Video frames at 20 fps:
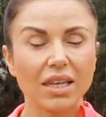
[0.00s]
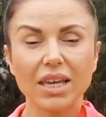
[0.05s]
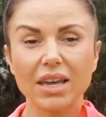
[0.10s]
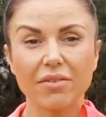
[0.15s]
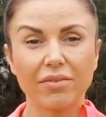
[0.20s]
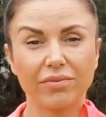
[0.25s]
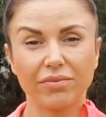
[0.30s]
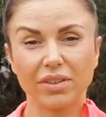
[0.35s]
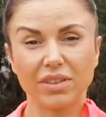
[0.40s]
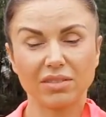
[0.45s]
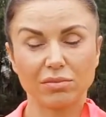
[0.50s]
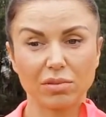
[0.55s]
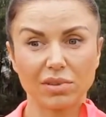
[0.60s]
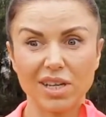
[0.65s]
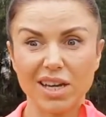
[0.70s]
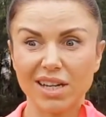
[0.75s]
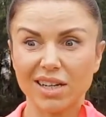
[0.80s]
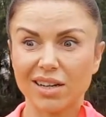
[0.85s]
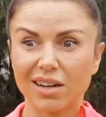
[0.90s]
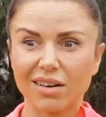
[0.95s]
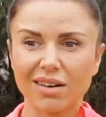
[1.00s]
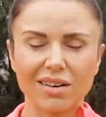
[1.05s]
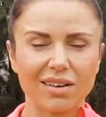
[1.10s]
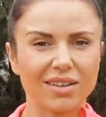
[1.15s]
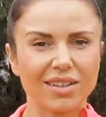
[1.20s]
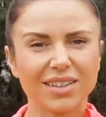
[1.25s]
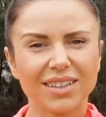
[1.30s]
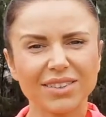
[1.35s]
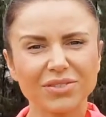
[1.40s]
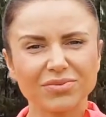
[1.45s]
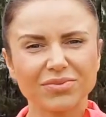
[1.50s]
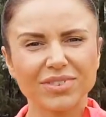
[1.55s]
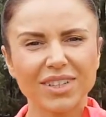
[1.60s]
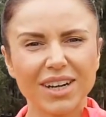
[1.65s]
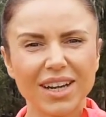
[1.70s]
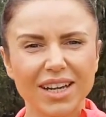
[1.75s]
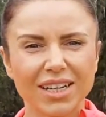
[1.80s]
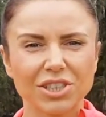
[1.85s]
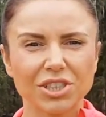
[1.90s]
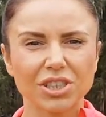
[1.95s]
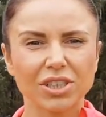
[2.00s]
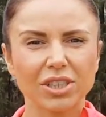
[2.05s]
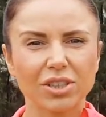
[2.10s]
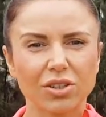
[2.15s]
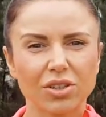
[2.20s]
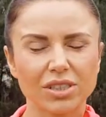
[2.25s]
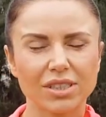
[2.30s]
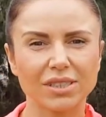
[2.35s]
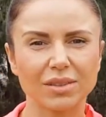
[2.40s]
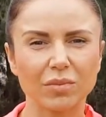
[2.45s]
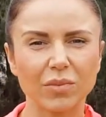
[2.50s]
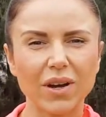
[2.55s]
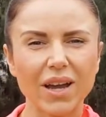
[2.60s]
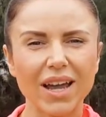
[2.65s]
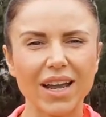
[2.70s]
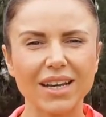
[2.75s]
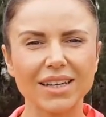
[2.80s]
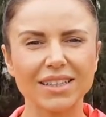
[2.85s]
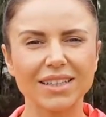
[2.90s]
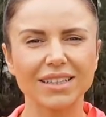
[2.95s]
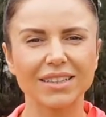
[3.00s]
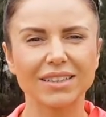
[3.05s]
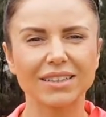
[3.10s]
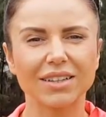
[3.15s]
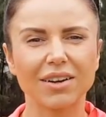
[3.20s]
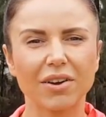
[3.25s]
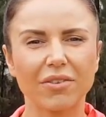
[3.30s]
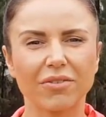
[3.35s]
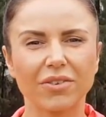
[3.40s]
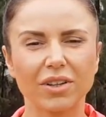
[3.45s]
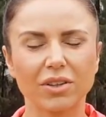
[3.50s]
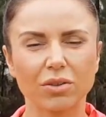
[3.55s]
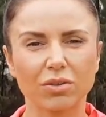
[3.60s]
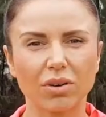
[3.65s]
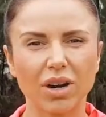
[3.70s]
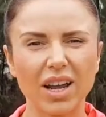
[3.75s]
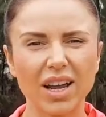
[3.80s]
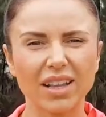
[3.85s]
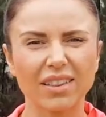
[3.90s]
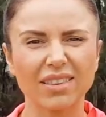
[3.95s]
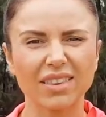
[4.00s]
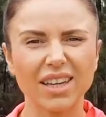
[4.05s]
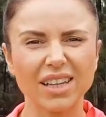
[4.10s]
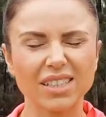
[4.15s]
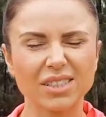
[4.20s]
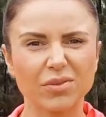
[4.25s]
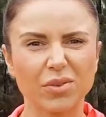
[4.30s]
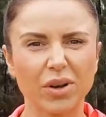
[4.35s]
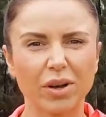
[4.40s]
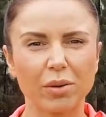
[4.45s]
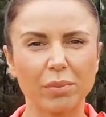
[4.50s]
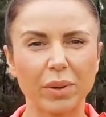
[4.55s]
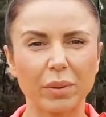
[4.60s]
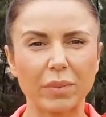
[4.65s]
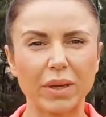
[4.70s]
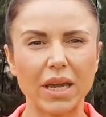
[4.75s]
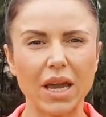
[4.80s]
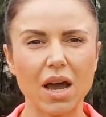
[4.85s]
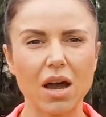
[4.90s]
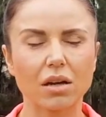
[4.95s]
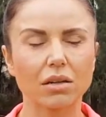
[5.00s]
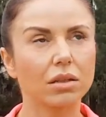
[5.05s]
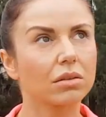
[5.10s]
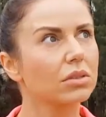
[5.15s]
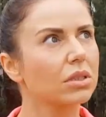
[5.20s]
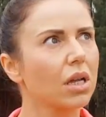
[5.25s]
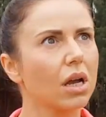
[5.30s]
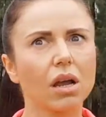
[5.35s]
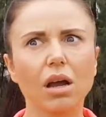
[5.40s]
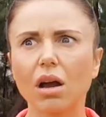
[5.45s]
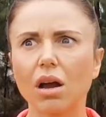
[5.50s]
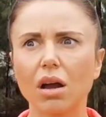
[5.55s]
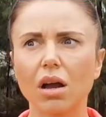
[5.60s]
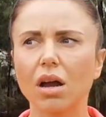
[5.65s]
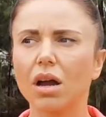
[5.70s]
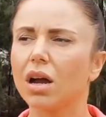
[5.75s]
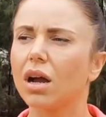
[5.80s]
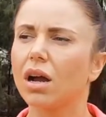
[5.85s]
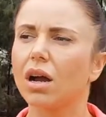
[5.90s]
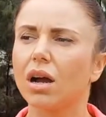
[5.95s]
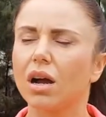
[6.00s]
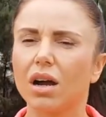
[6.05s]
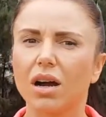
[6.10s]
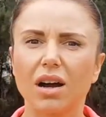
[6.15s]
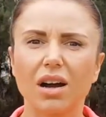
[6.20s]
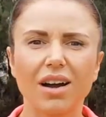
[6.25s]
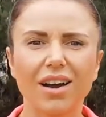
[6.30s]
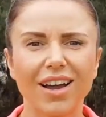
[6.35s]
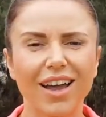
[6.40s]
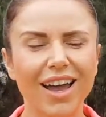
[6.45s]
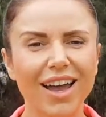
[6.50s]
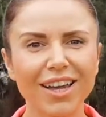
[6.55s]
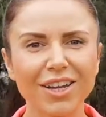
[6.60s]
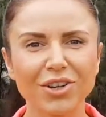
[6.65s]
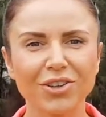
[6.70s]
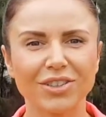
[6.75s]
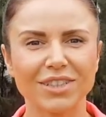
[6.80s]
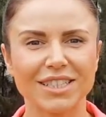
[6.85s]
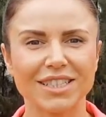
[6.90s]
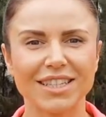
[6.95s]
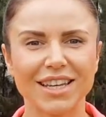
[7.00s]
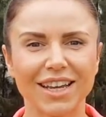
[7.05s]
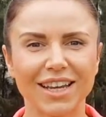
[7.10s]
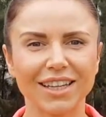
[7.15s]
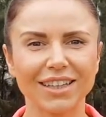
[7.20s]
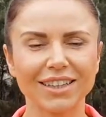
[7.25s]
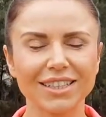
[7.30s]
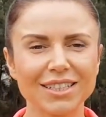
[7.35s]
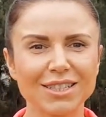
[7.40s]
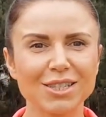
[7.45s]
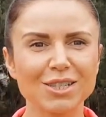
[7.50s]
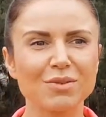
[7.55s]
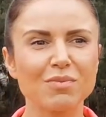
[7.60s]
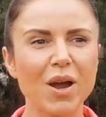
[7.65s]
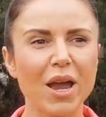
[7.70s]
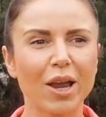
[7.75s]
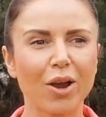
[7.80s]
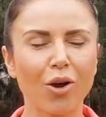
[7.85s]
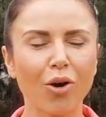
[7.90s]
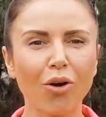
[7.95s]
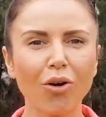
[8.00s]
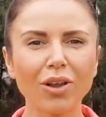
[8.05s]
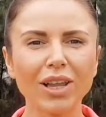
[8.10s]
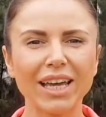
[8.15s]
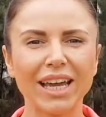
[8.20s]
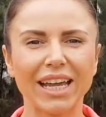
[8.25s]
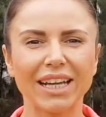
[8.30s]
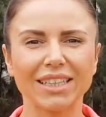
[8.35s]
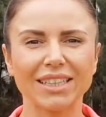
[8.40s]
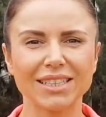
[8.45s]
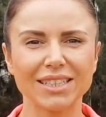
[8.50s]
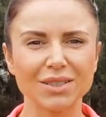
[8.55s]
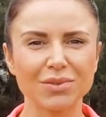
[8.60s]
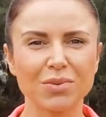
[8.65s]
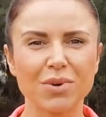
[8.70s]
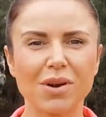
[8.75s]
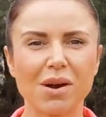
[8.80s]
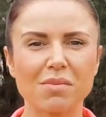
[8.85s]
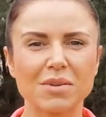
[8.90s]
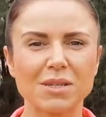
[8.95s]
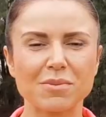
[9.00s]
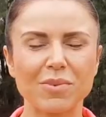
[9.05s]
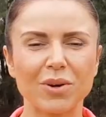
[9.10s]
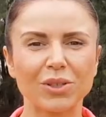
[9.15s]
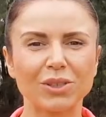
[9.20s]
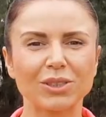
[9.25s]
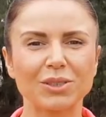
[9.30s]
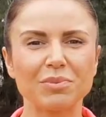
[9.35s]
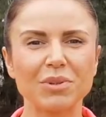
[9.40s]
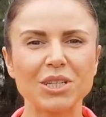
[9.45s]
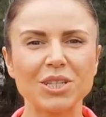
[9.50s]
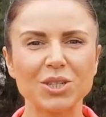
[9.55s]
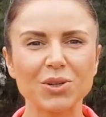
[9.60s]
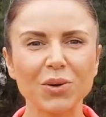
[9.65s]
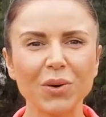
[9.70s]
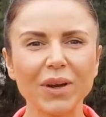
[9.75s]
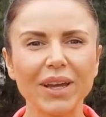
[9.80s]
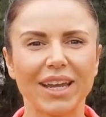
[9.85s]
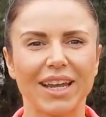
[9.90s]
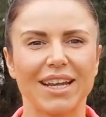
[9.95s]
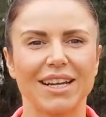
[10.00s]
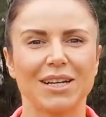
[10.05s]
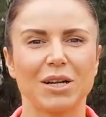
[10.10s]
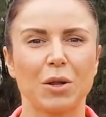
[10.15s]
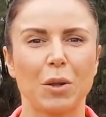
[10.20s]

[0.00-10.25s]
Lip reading: Liv, I actually lost some weight and I feel great, thanks for helping me out. And I was like, hang on a second, this is my calling, this is what I'm supposed to be doing.